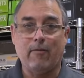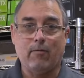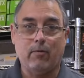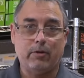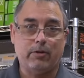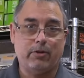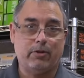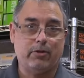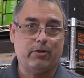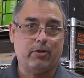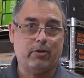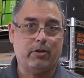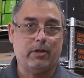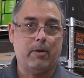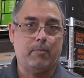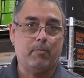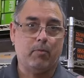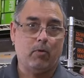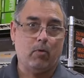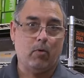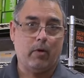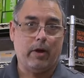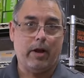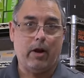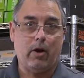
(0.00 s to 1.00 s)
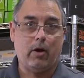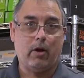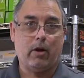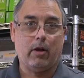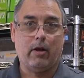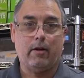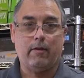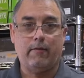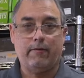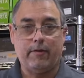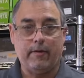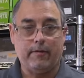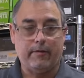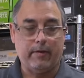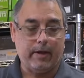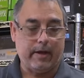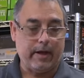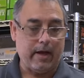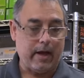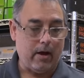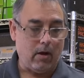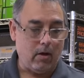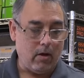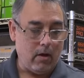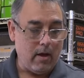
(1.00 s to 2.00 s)
which is your typical airgun 50
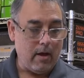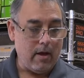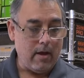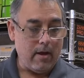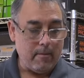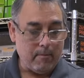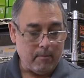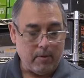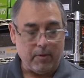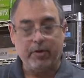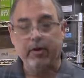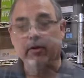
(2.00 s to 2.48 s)
cal, but